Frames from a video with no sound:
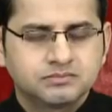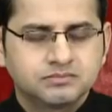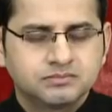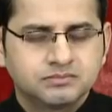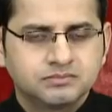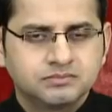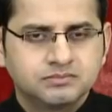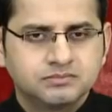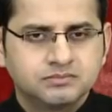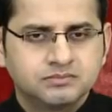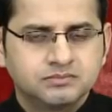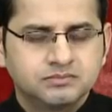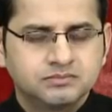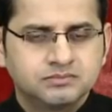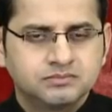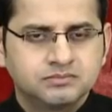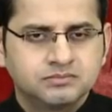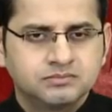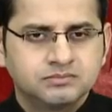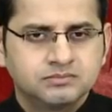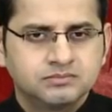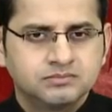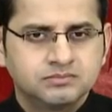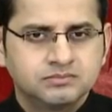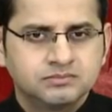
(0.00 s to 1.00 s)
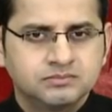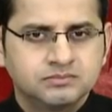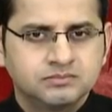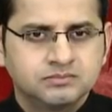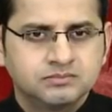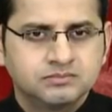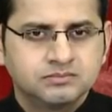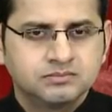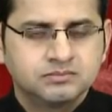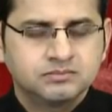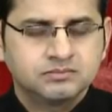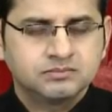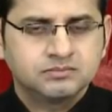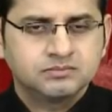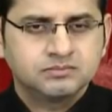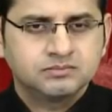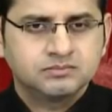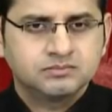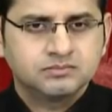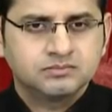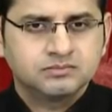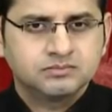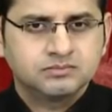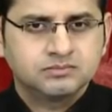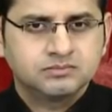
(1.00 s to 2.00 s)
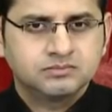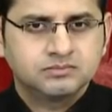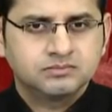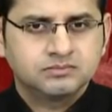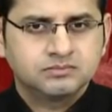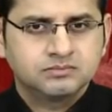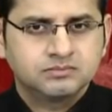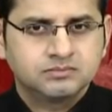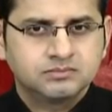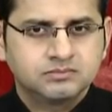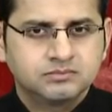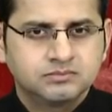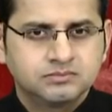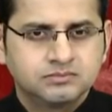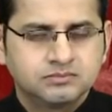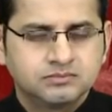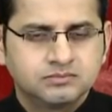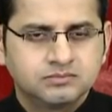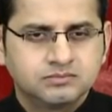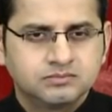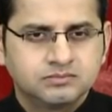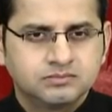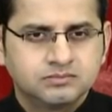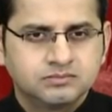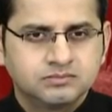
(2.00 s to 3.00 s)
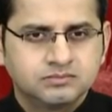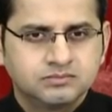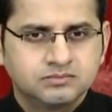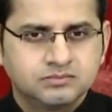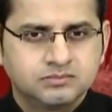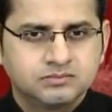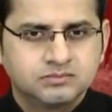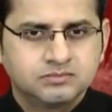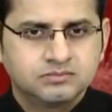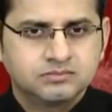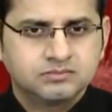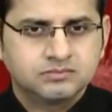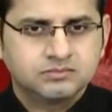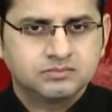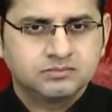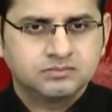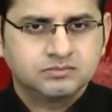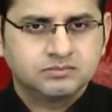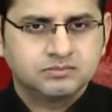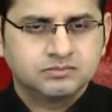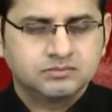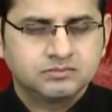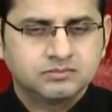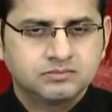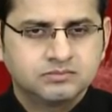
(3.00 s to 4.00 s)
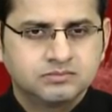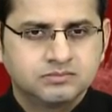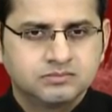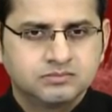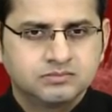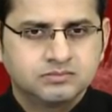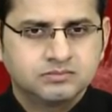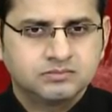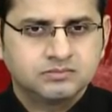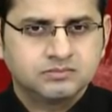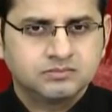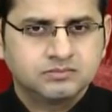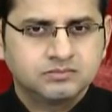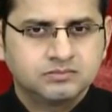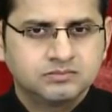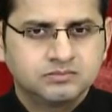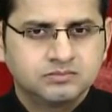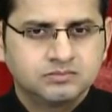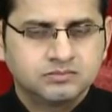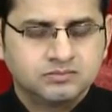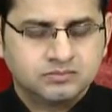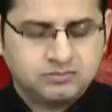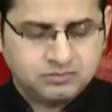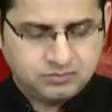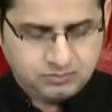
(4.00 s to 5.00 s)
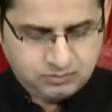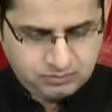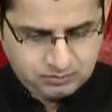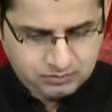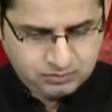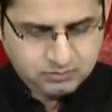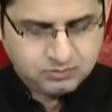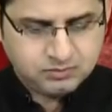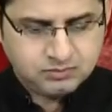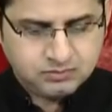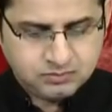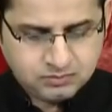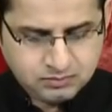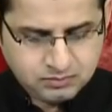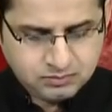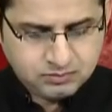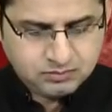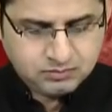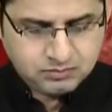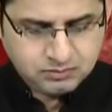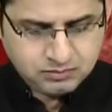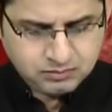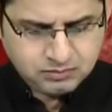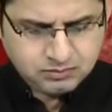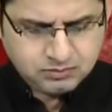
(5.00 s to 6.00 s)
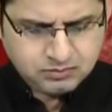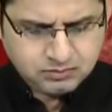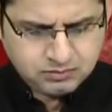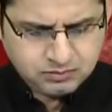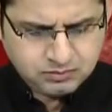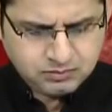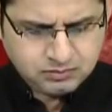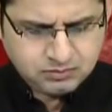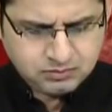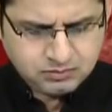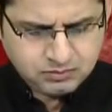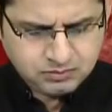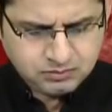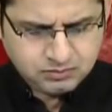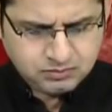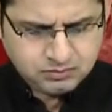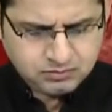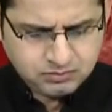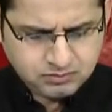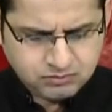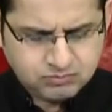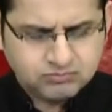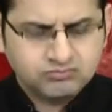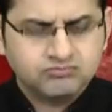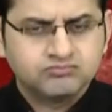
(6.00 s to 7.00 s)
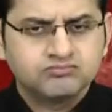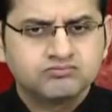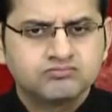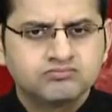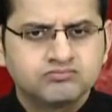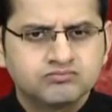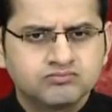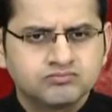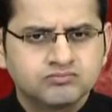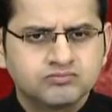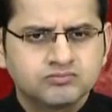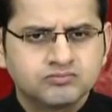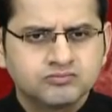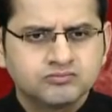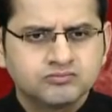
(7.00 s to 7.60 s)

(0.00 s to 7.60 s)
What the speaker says: No words are spoken by the person on screen.